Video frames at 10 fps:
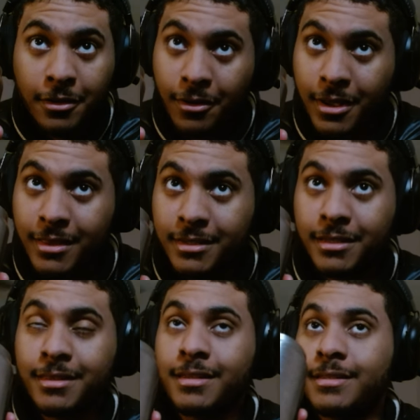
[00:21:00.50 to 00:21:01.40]
Okay,
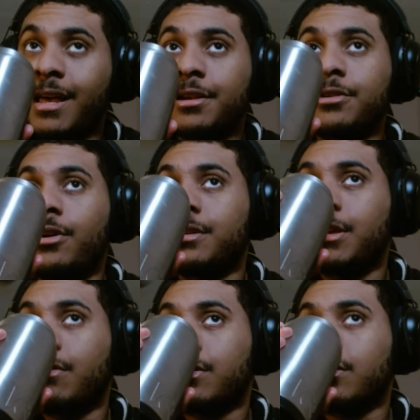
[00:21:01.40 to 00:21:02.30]
this is not a guard
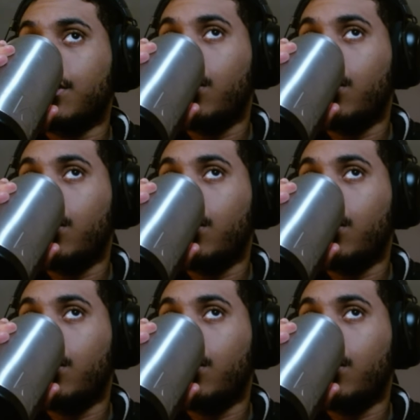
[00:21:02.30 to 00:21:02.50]
character.